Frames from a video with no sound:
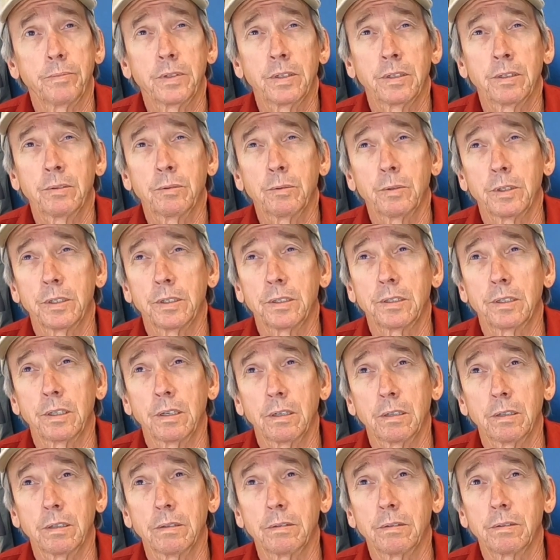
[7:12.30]
There was
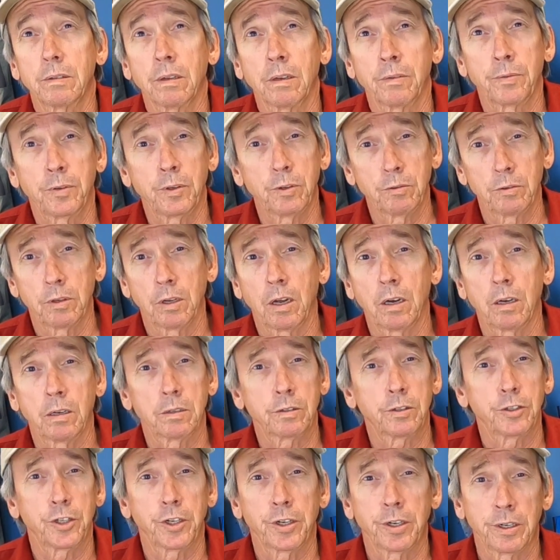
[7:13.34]
a few
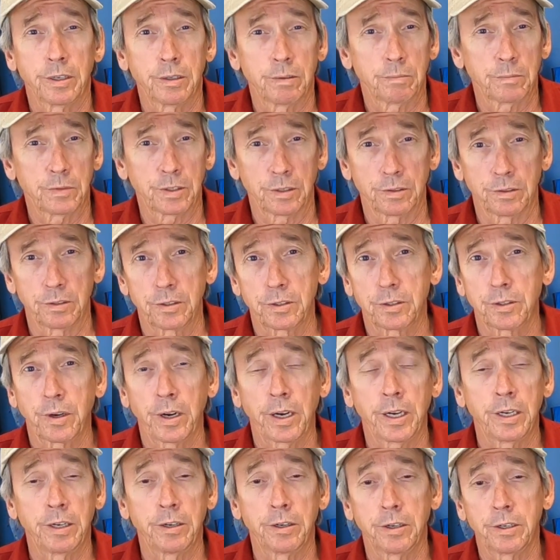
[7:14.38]
log jams and
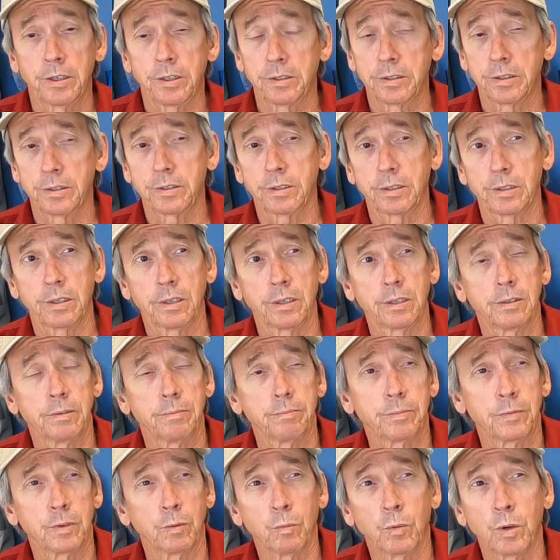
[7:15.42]
strainers.
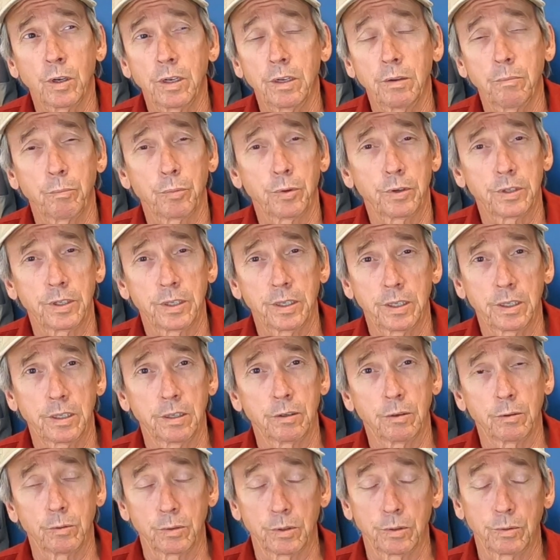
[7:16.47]
One in
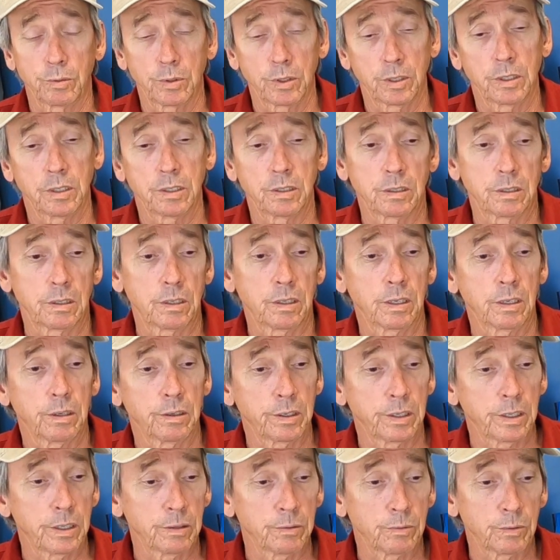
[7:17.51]
particular was really
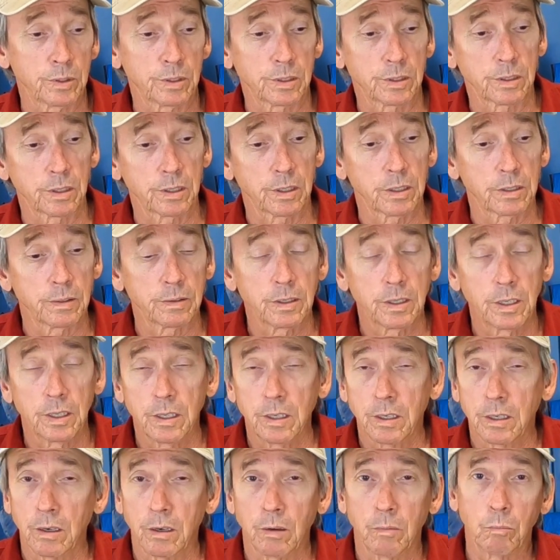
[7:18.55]
scary. It was a
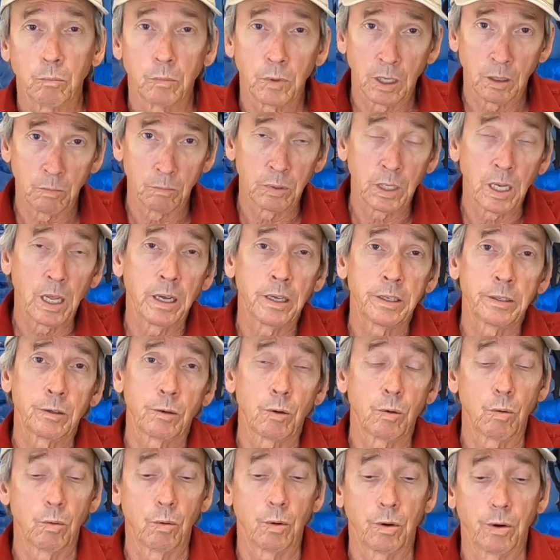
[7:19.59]

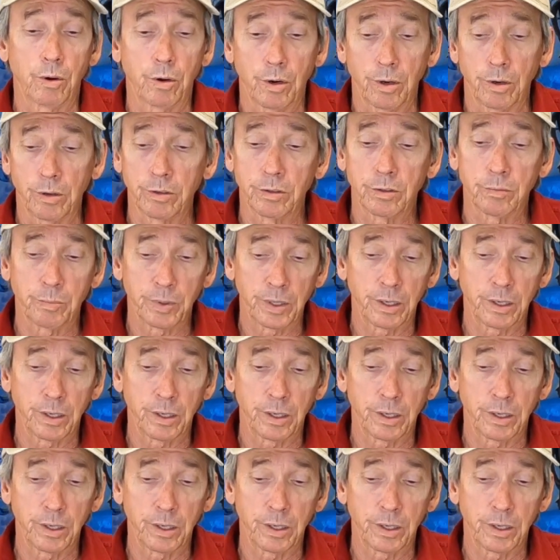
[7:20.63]
blind corner. There was a